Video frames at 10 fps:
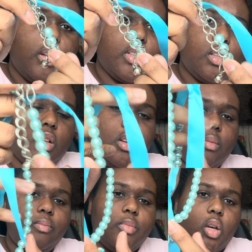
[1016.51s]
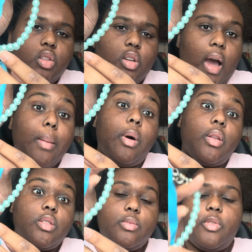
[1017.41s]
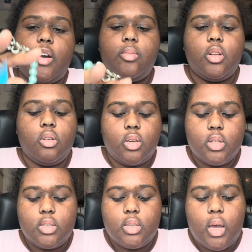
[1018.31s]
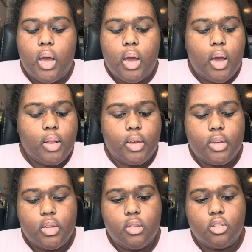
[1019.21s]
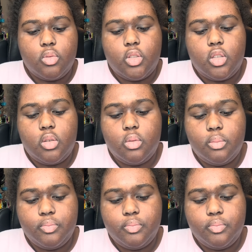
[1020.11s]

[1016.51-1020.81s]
It has a clip. I bought this from Five Below because I like it. It looks really cute.